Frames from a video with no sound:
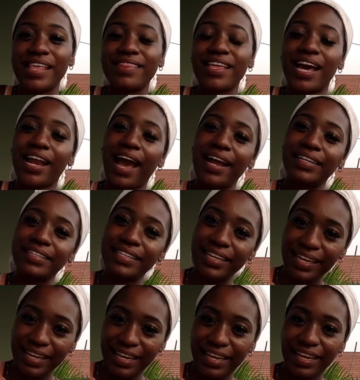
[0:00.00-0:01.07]
and that I
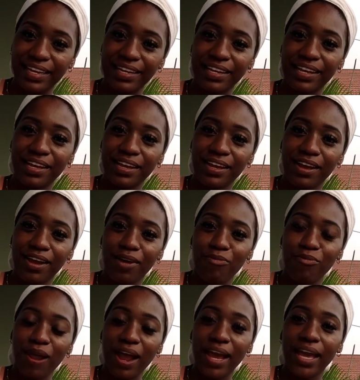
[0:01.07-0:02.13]
needed,
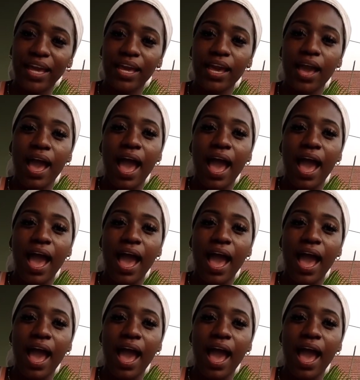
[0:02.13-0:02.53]
right?